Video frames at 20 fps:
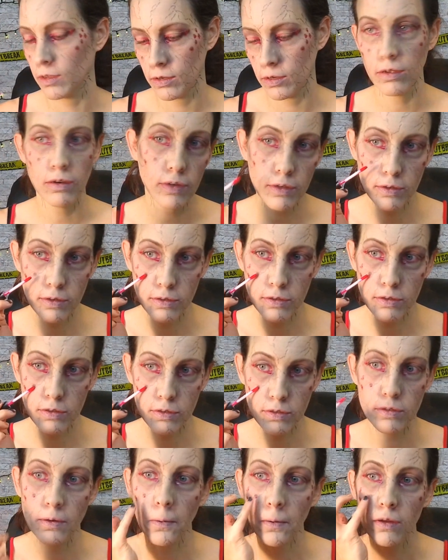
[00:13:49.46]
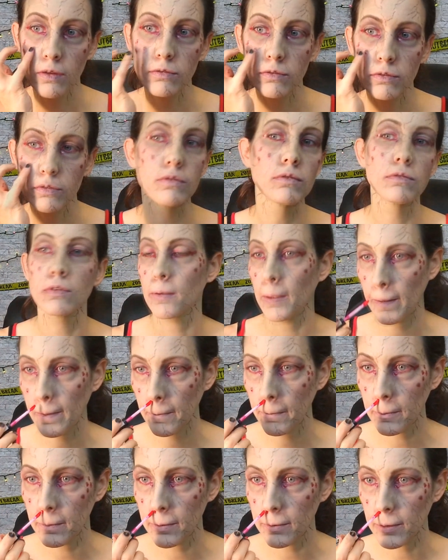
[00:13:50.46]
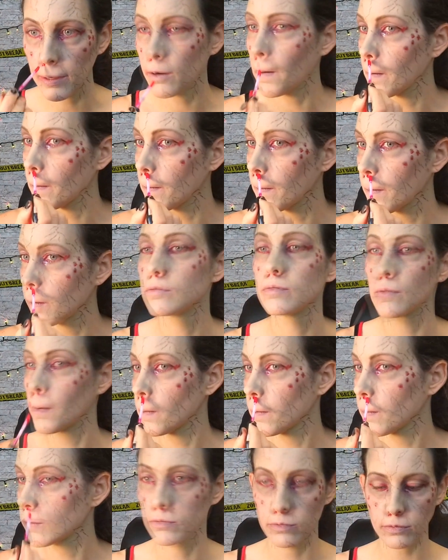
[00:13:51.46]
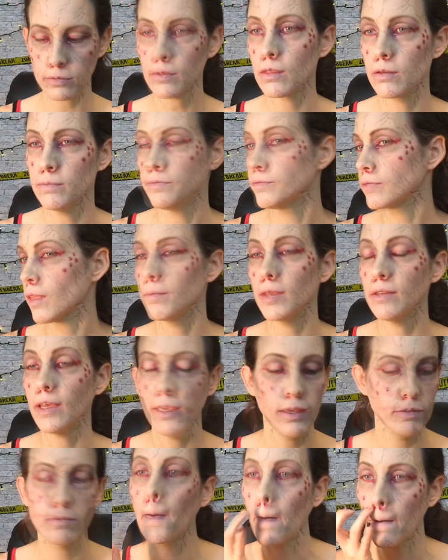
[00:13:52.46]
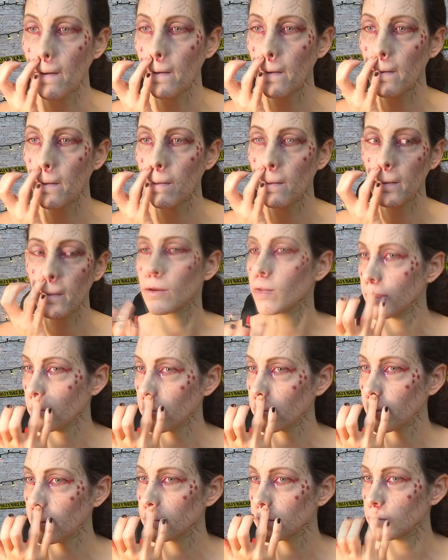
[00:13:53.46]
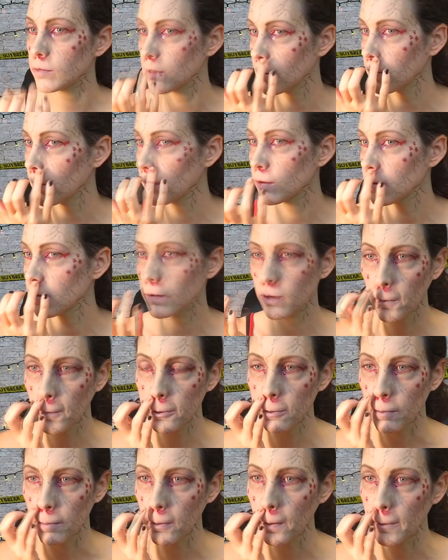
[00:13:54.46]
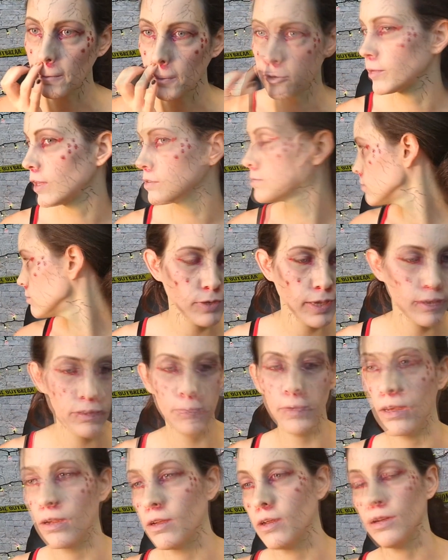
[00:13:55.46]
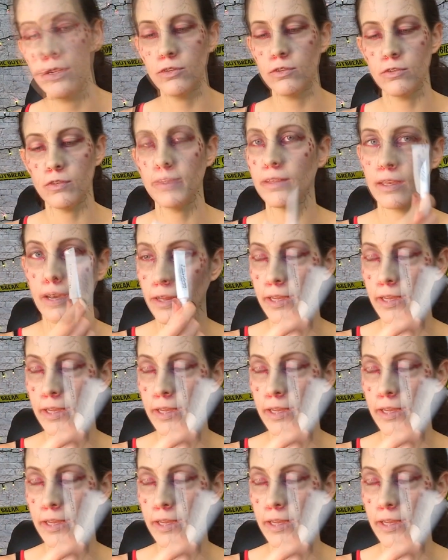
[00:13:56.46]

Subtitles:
This is really good if you have those fake maggots and worms and stuff, if you wanted to add gross